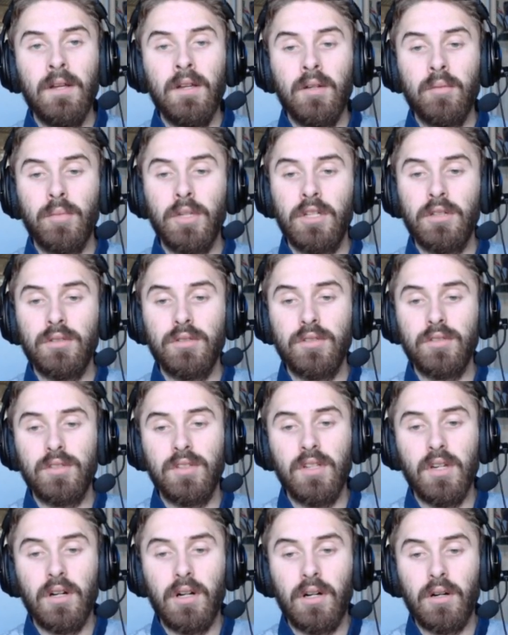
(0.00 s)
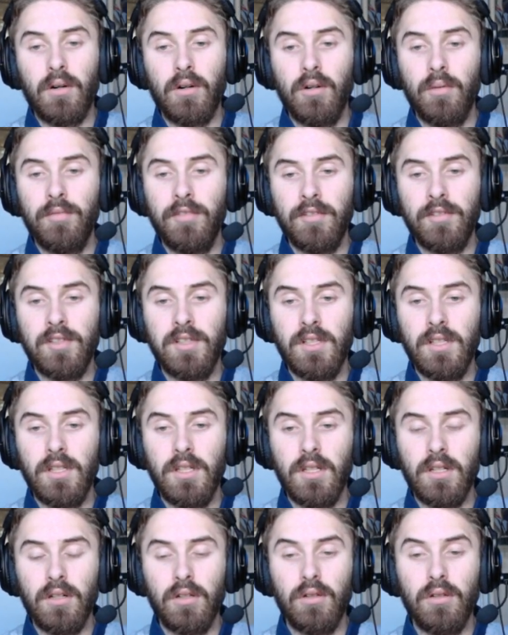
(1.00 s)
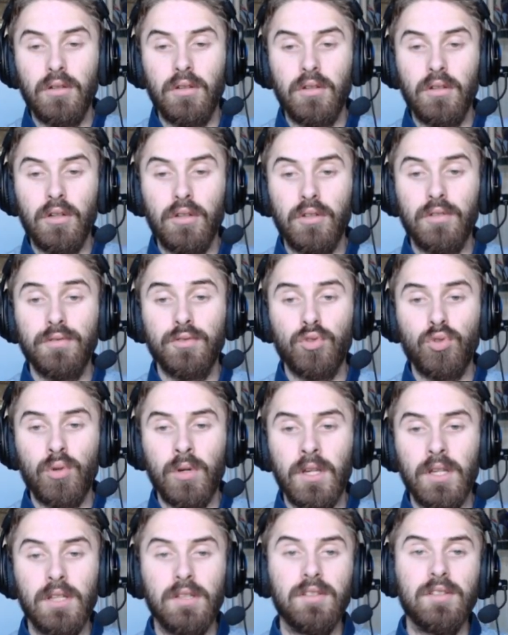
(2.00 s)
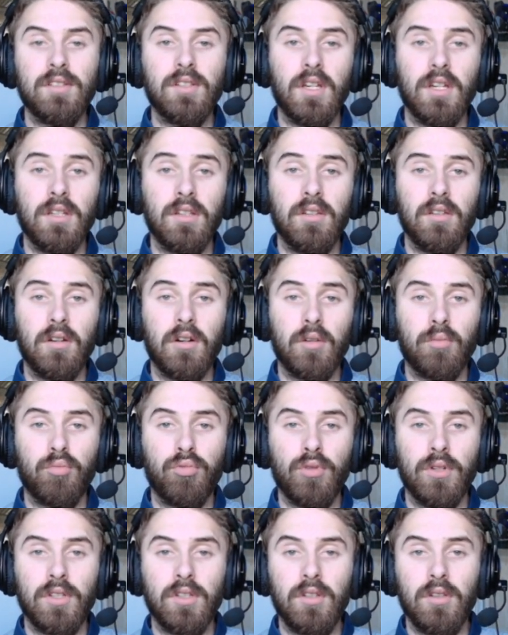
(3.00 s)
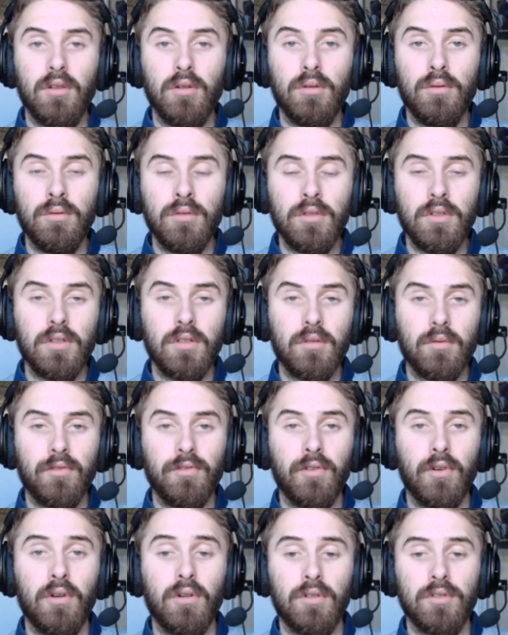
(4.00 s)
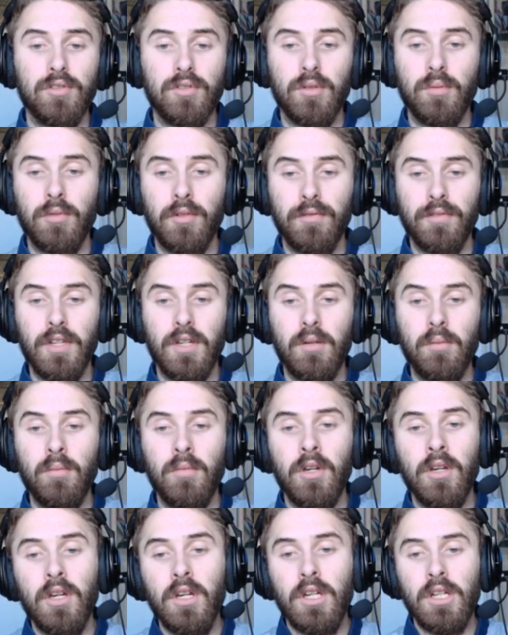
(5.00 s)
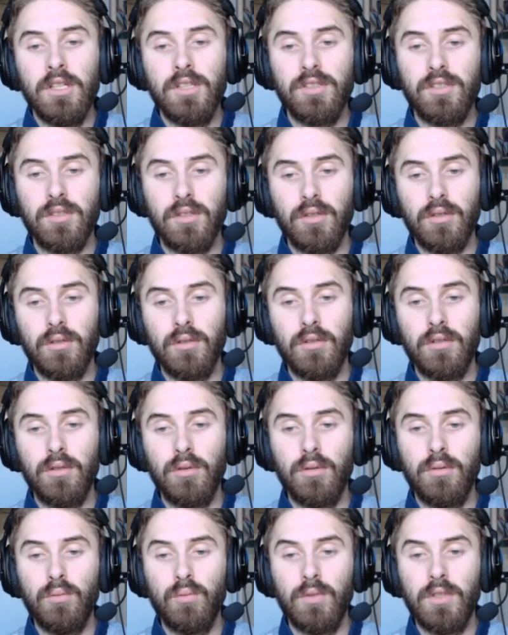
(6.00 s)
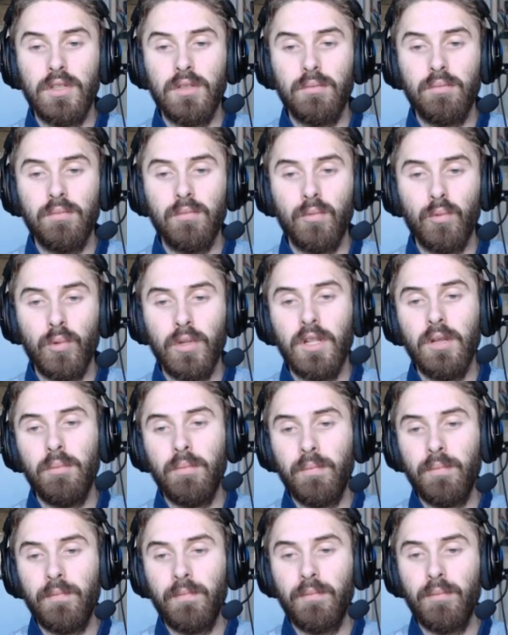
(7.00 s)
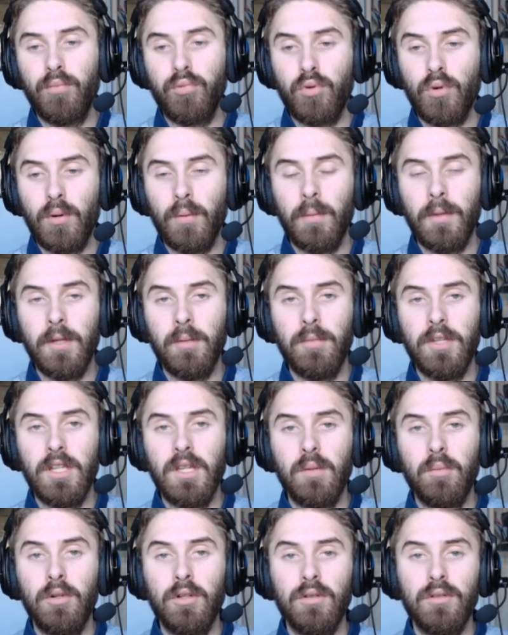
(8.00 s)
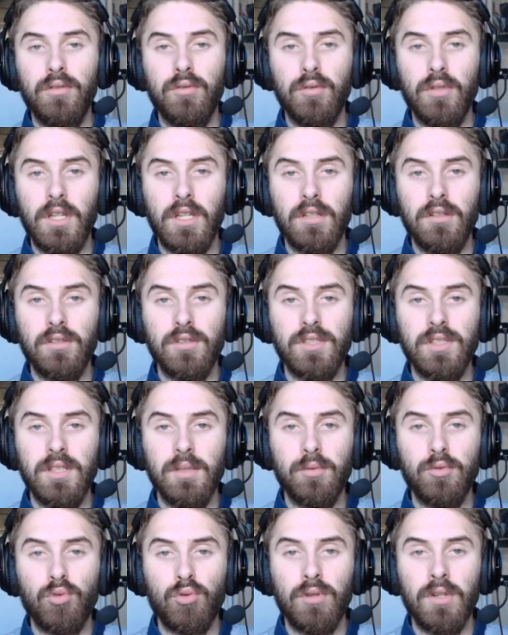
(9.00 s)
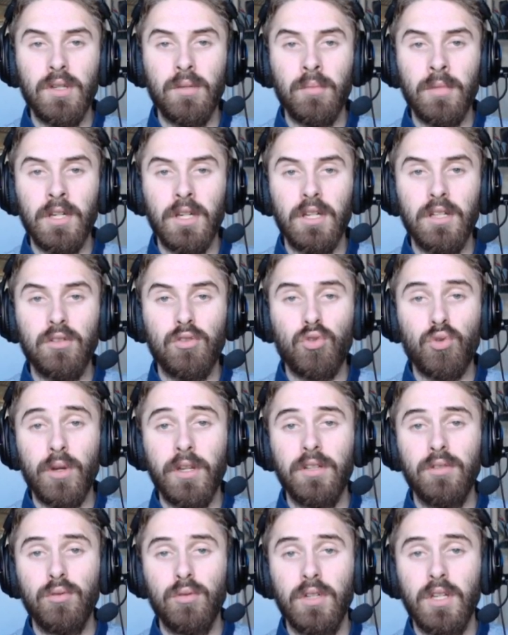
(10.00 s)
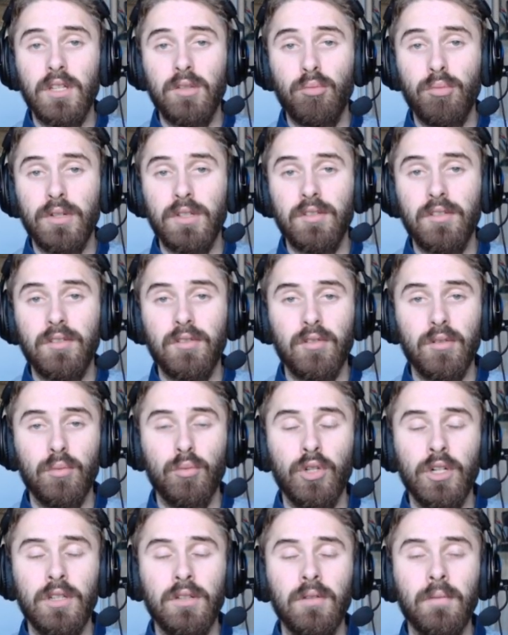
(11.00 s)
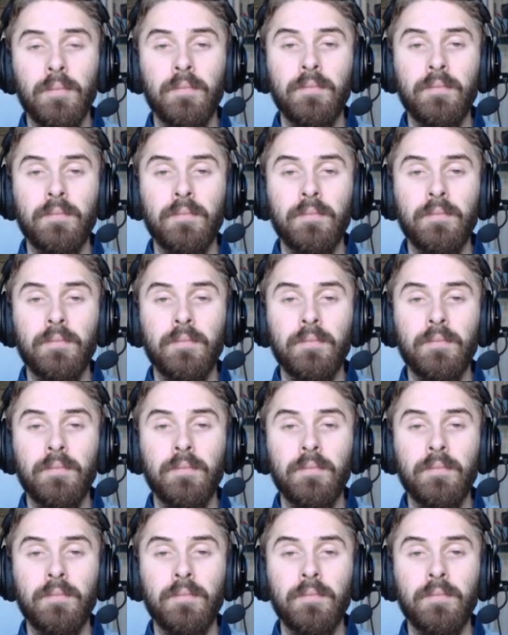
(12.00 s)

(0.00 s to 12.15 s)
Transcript: because there are obviously a lot of straights and they are pretty long for some of them, so you will probably be able to get the slipstream and try to get past someone.